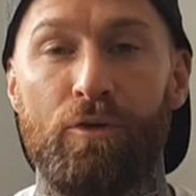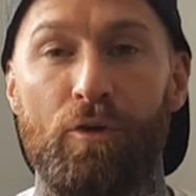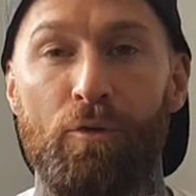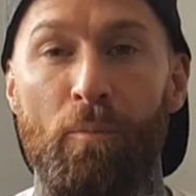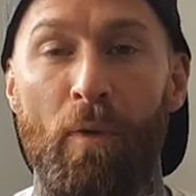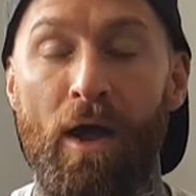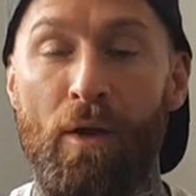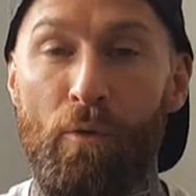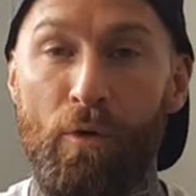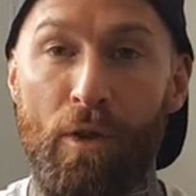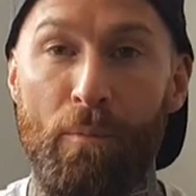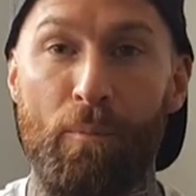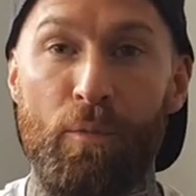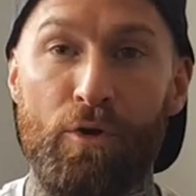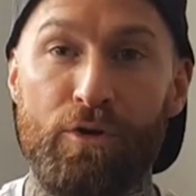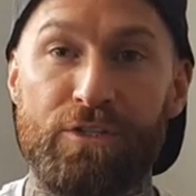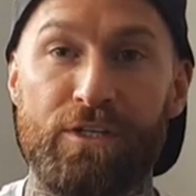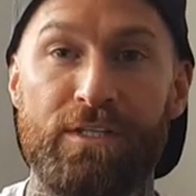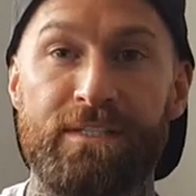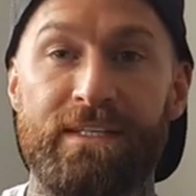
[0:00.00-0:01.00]
you might want to
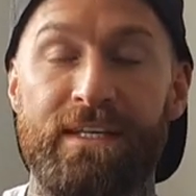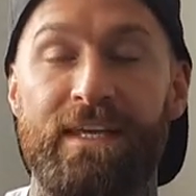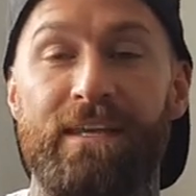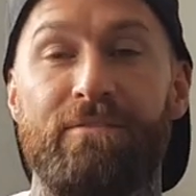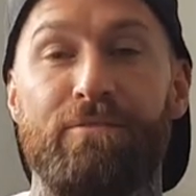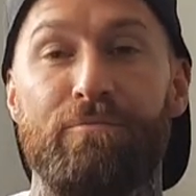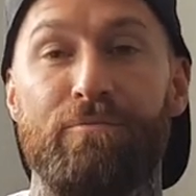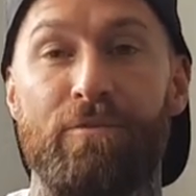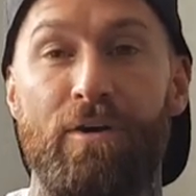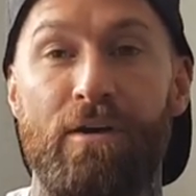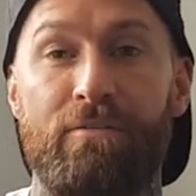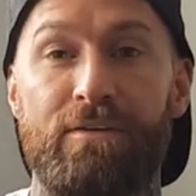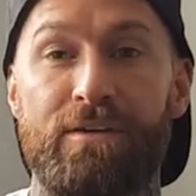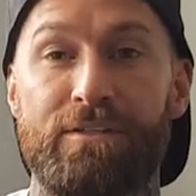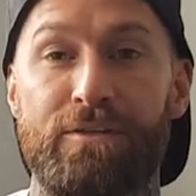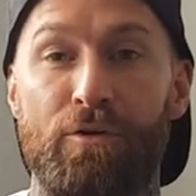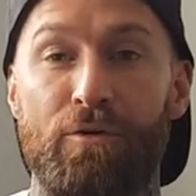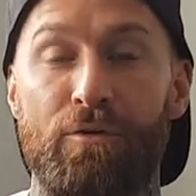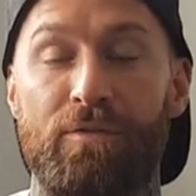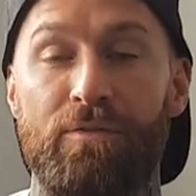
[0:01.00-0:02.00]
push it to even further,
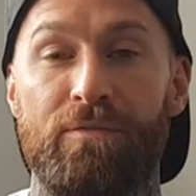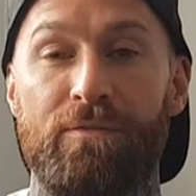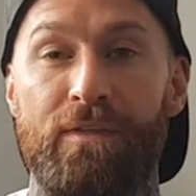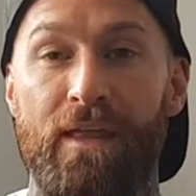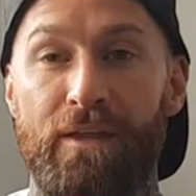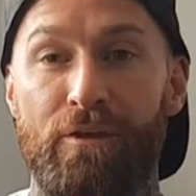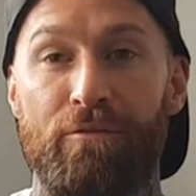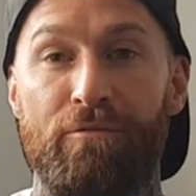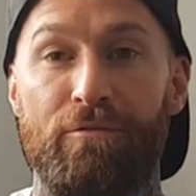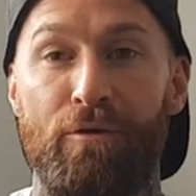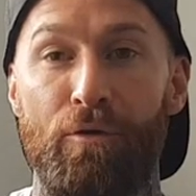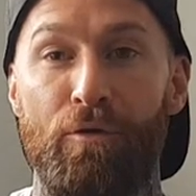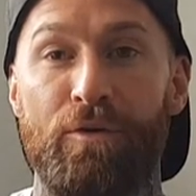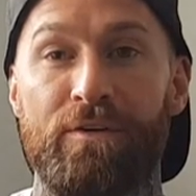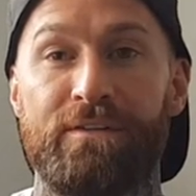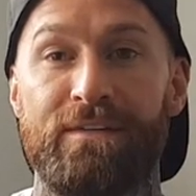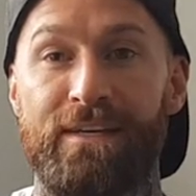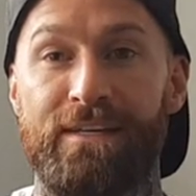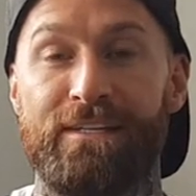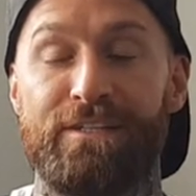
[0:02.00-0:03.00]
so then your
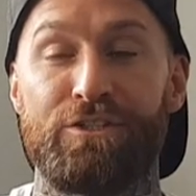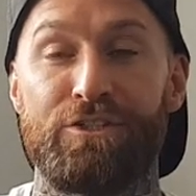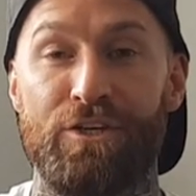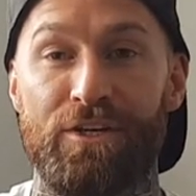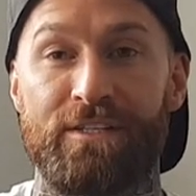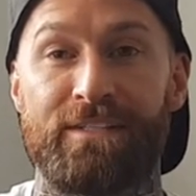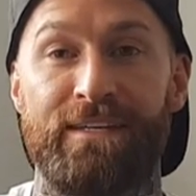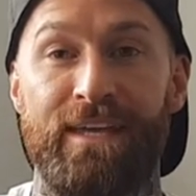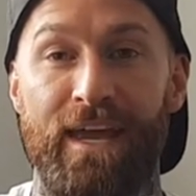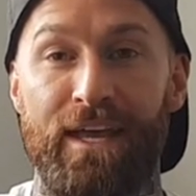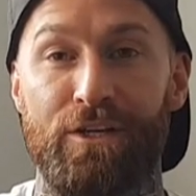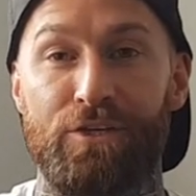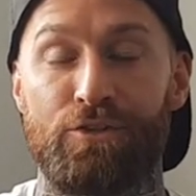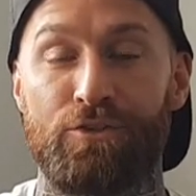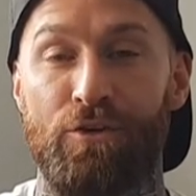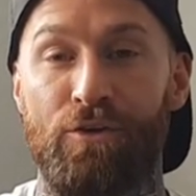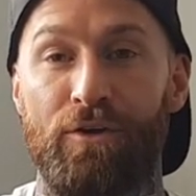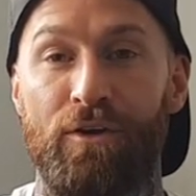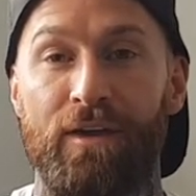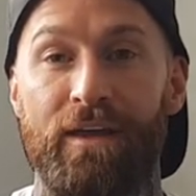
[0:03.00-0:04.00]
focus is just getting
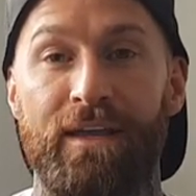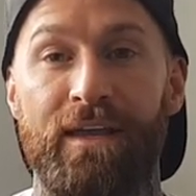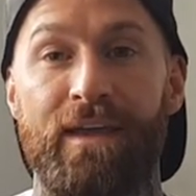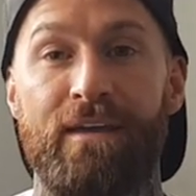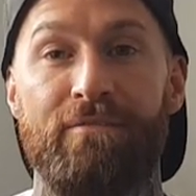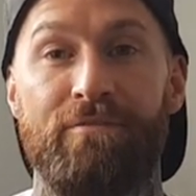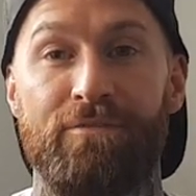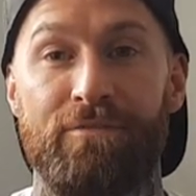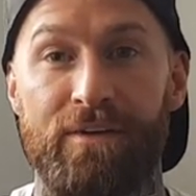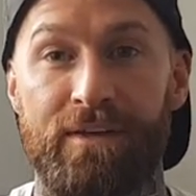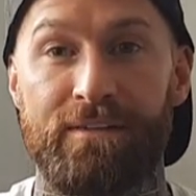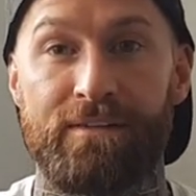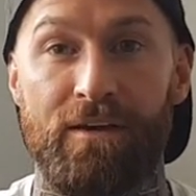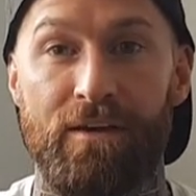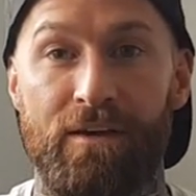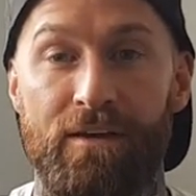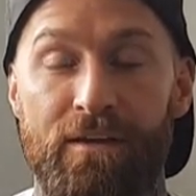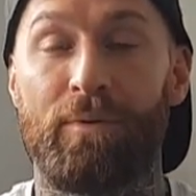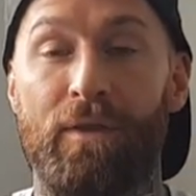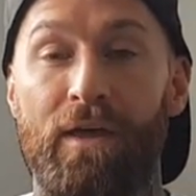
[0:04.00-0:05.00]
stronger and getting fitter.
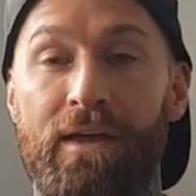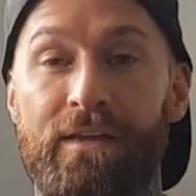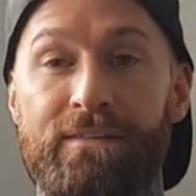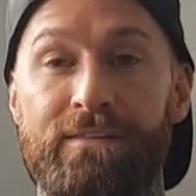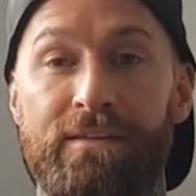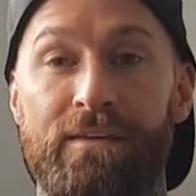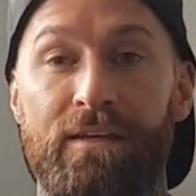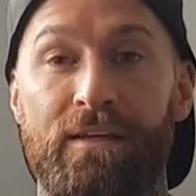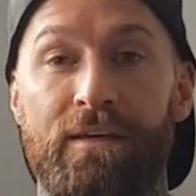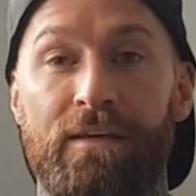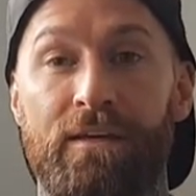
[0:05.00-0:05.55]
Plus,